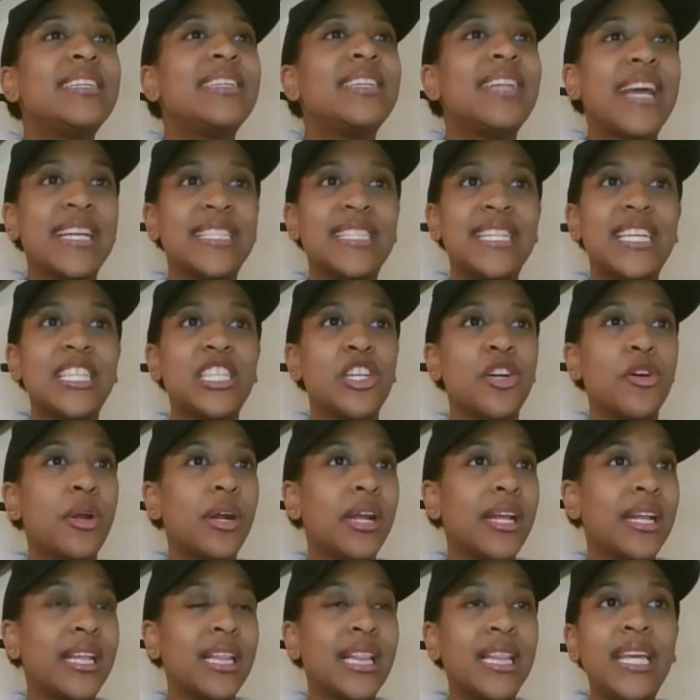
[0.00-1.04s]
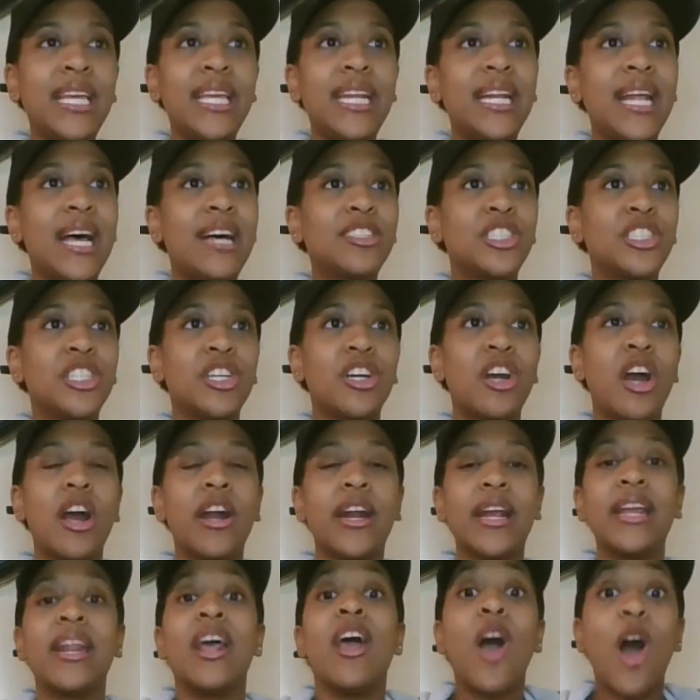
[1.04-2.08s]
like I said, you're going to clean out your
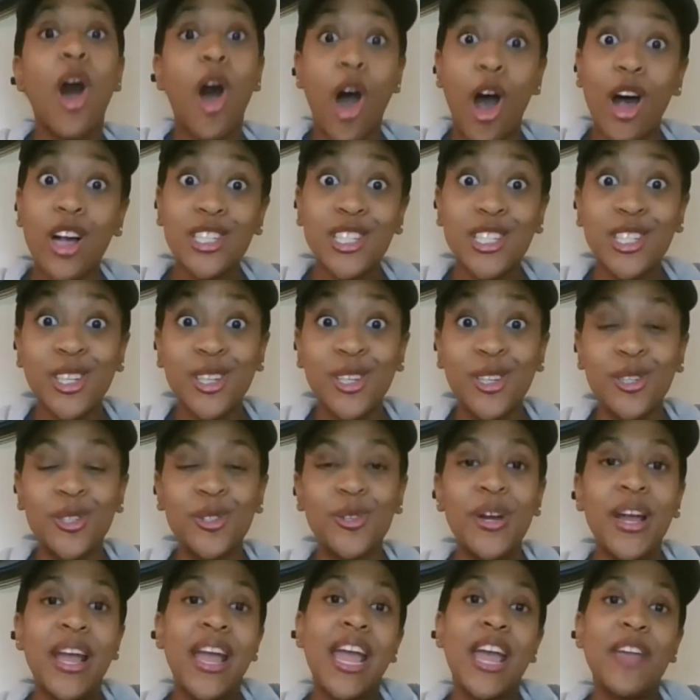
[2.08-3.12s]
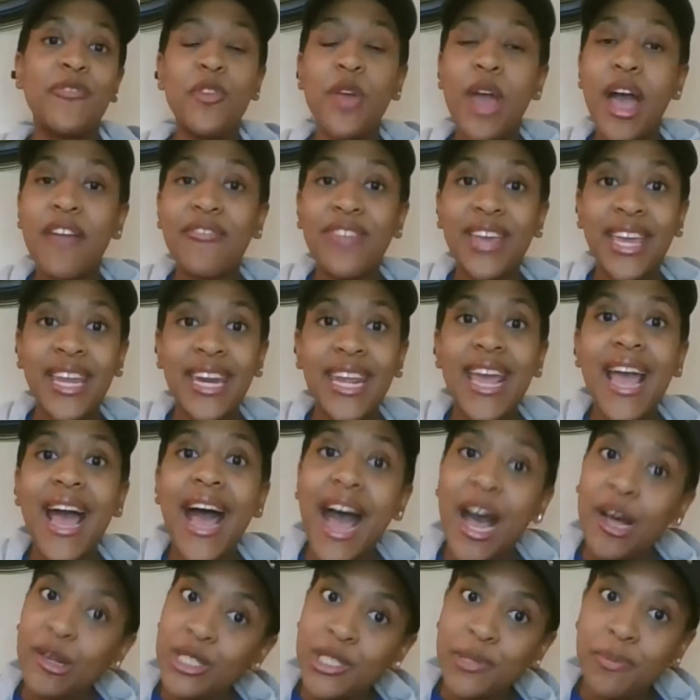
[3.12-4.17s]
garden. Also, if you have any
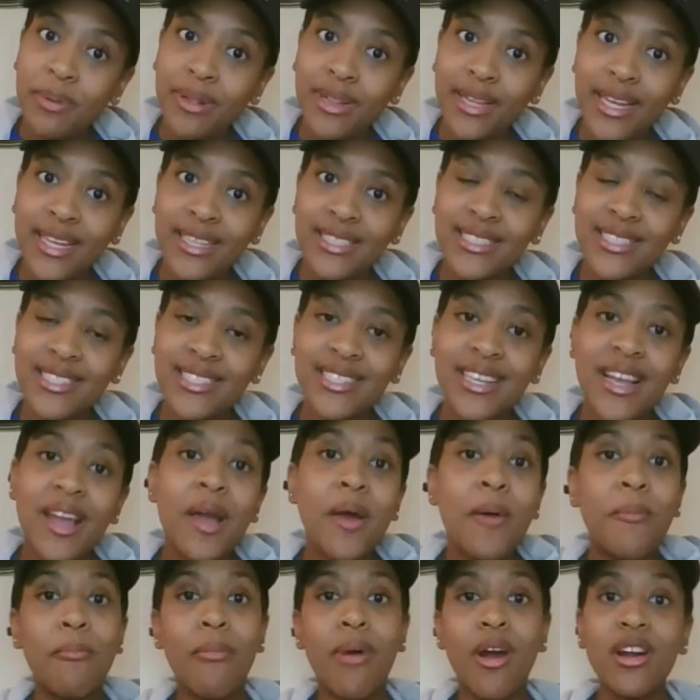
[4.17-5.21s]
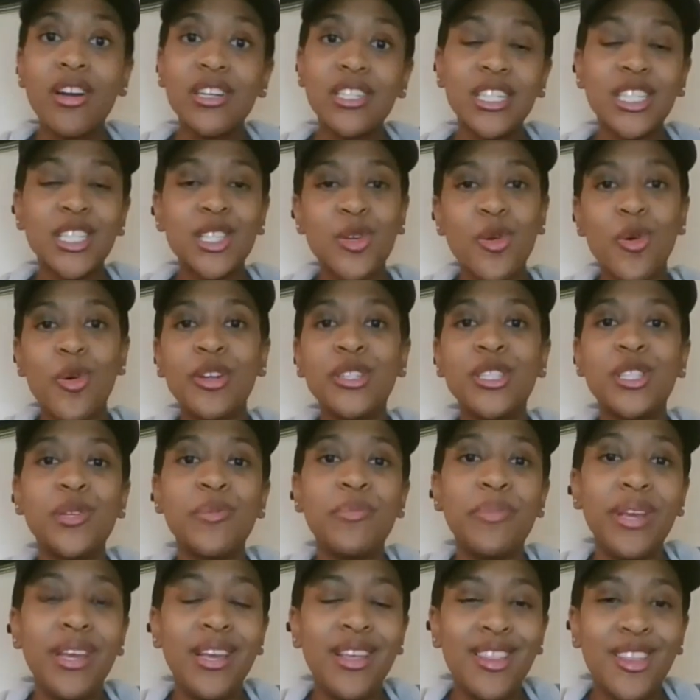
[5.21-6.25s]
house plants, March is going to
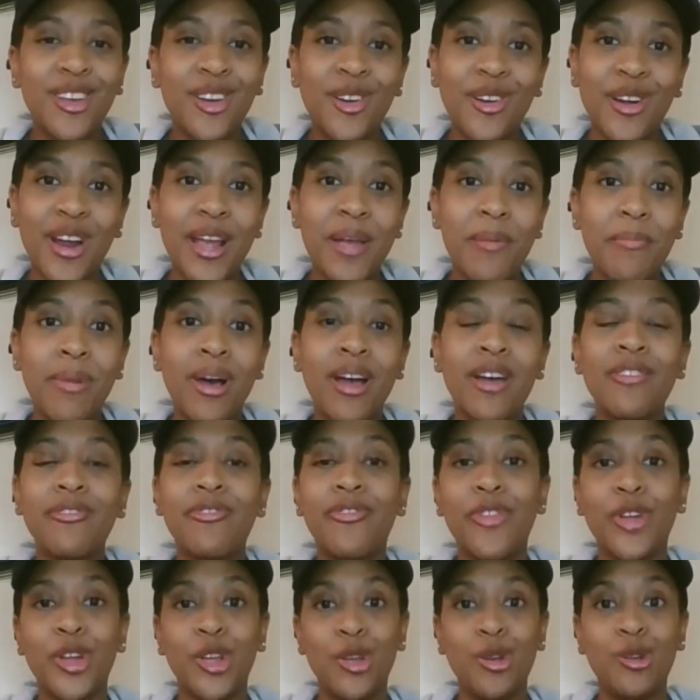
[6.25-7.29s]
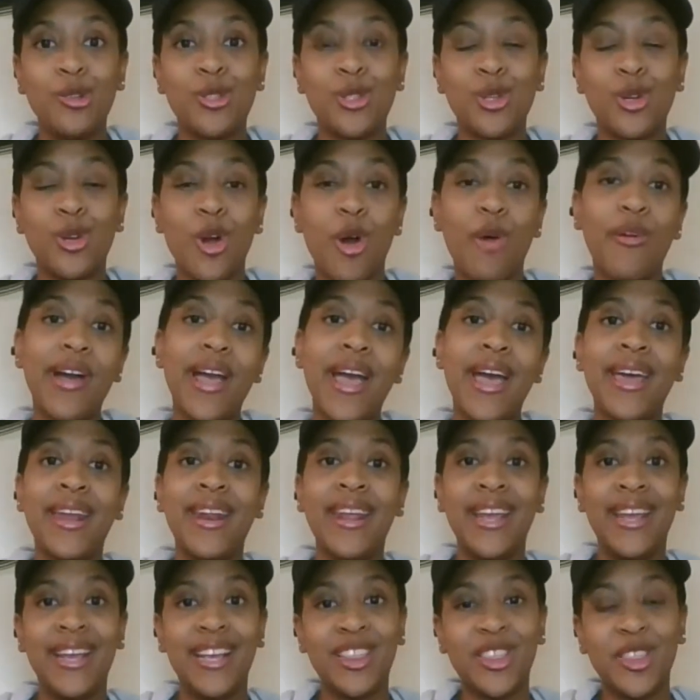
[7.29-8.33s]
be the great month for you to go ahead
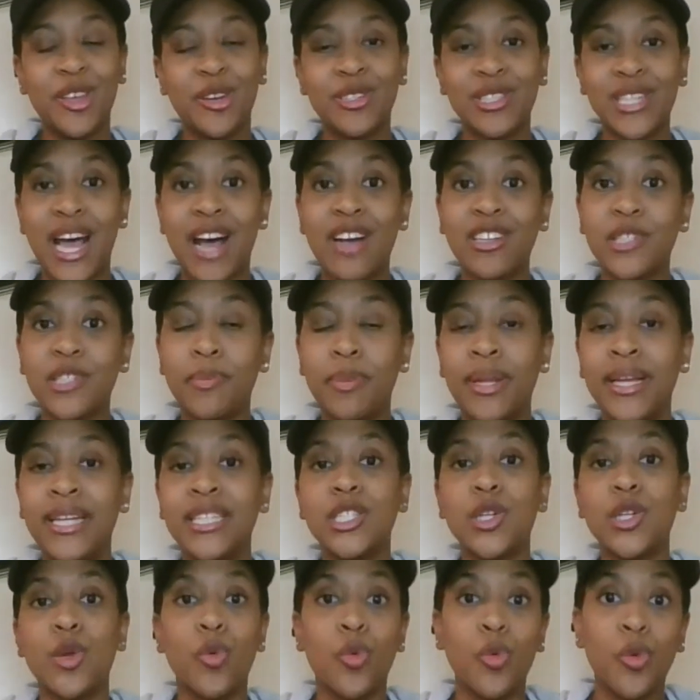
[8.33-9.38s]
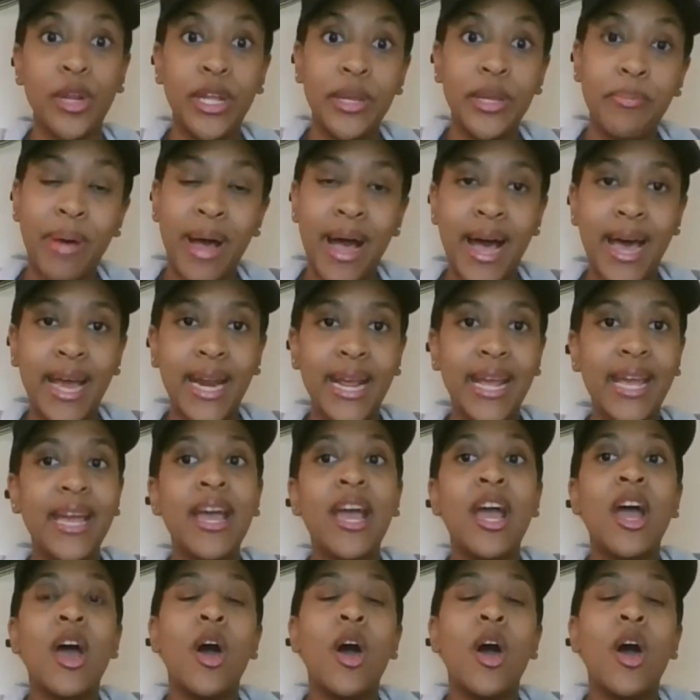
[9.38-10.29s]
and get those house plants repotted.